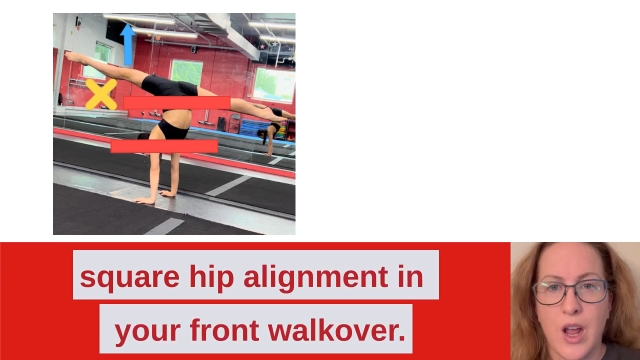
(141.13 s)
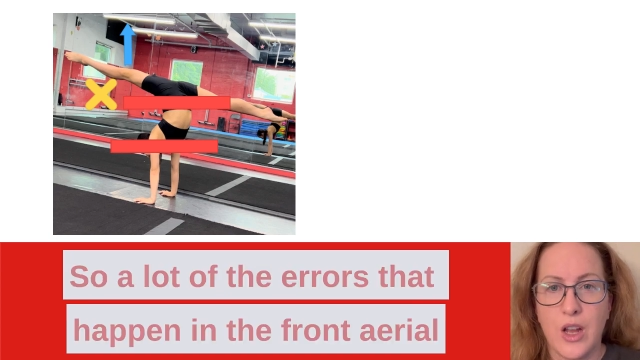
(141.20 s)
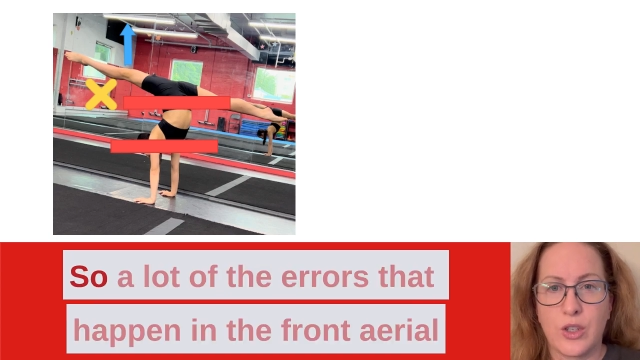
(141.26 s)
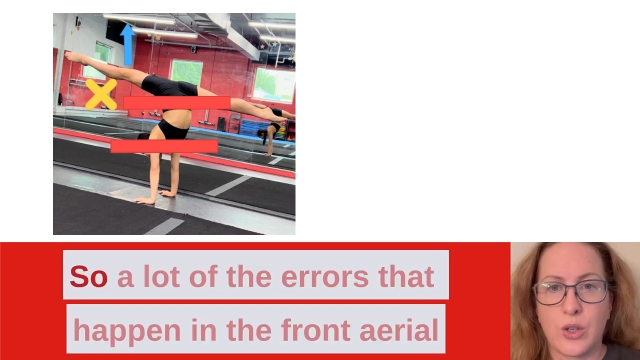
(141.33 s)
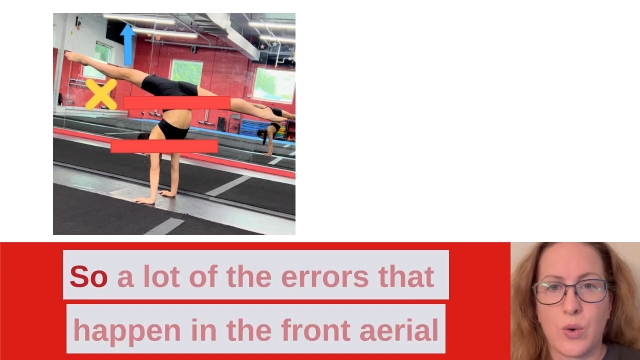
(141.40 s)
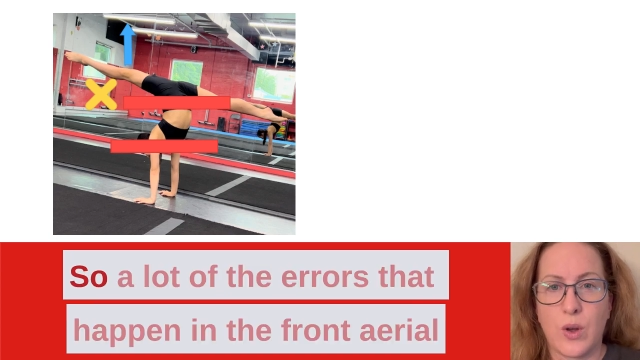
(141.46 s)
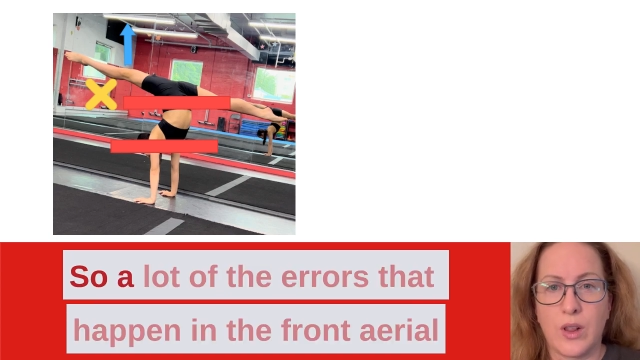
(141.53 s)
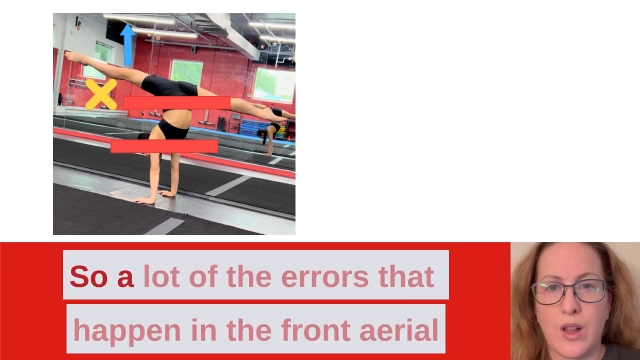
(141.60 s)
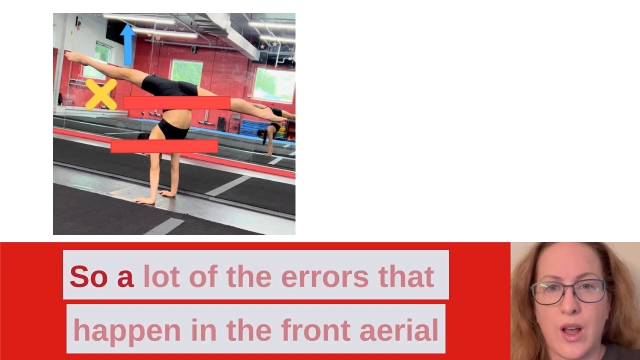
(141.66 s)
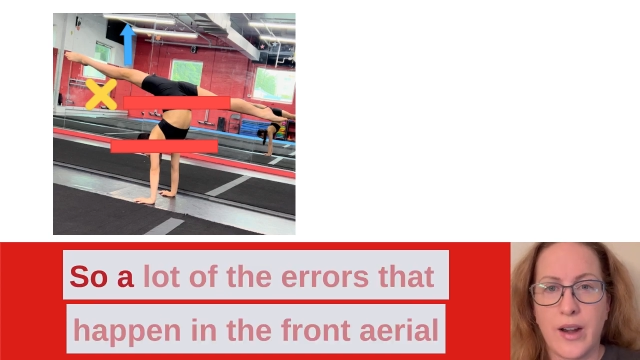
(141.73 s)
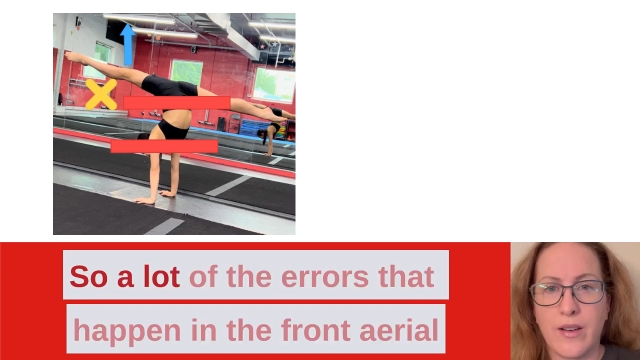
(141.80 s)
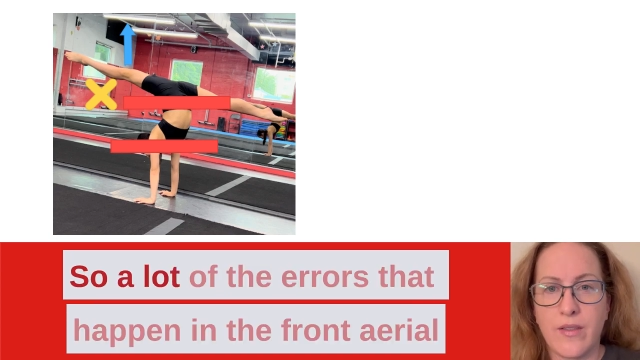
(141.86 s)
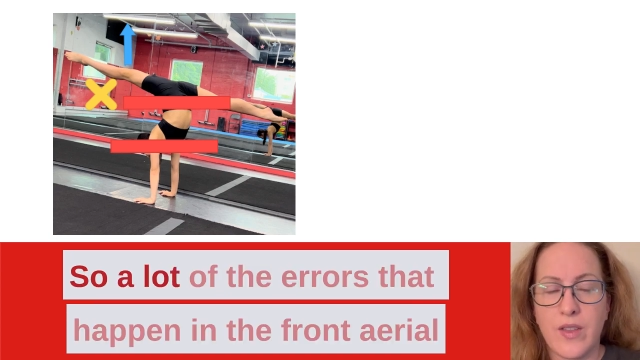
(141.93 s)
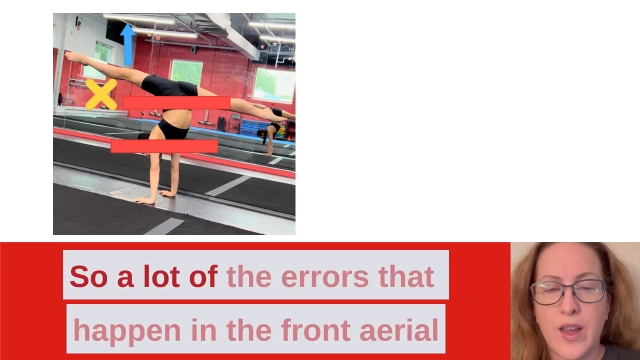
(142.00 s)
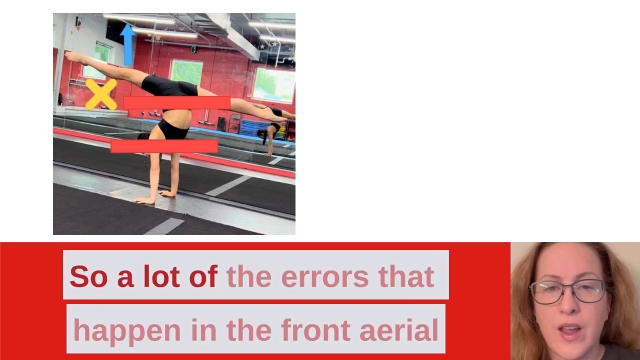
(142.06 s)
So a
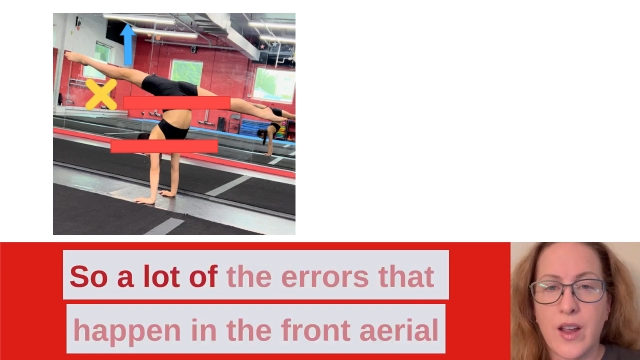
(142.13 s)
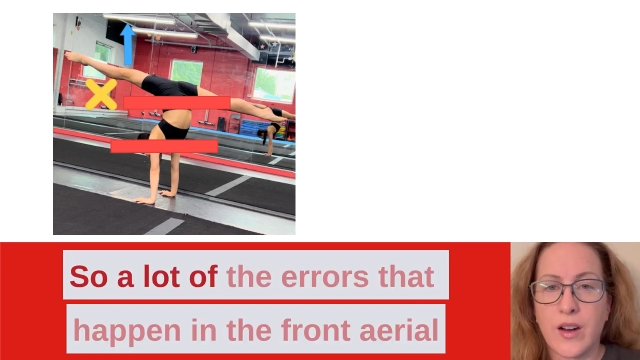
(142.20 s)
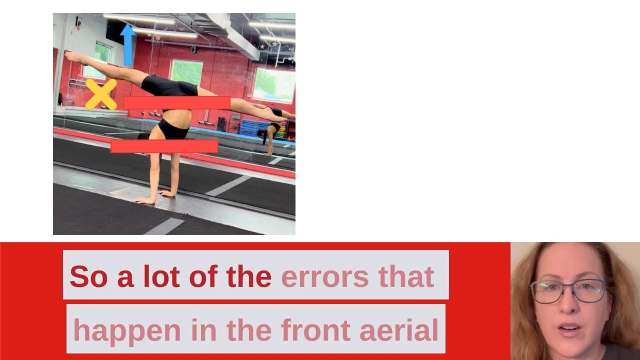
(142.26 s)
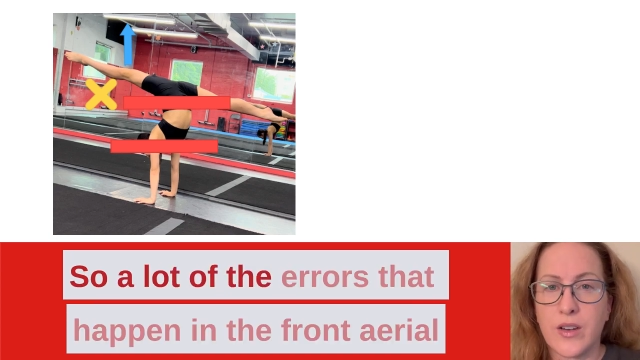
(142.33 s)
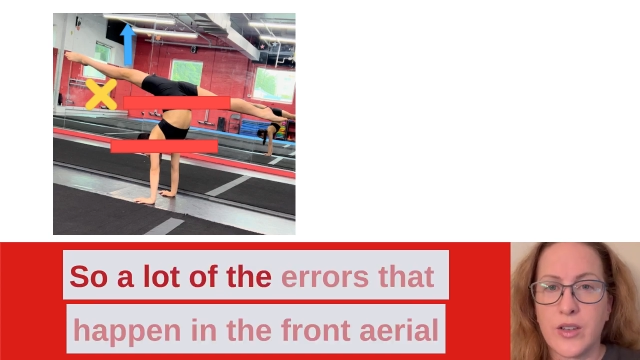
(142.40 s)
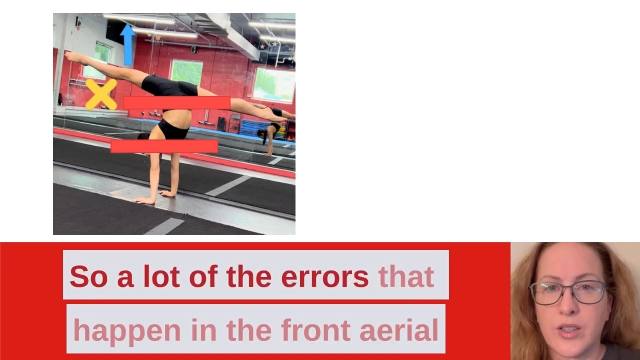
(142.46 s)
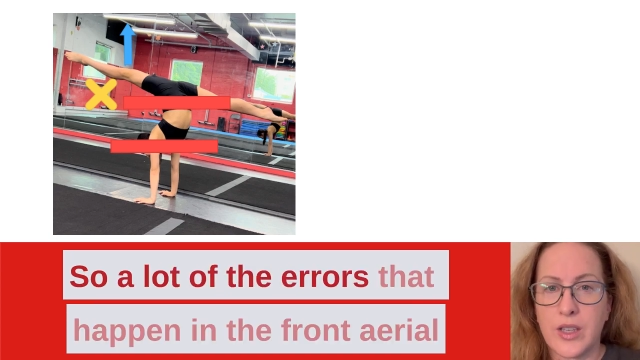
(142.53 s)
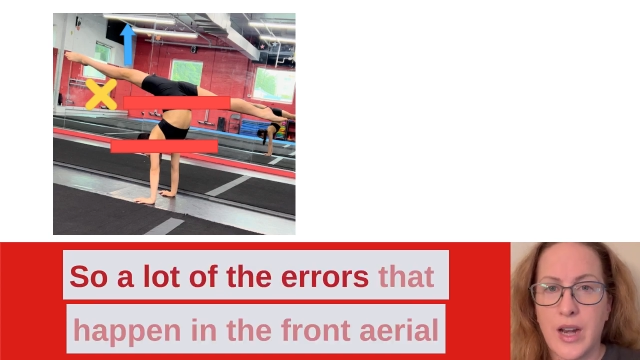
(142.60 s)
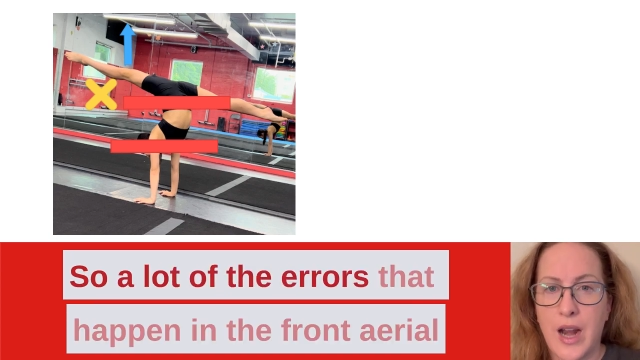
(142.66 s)
lot of the errors that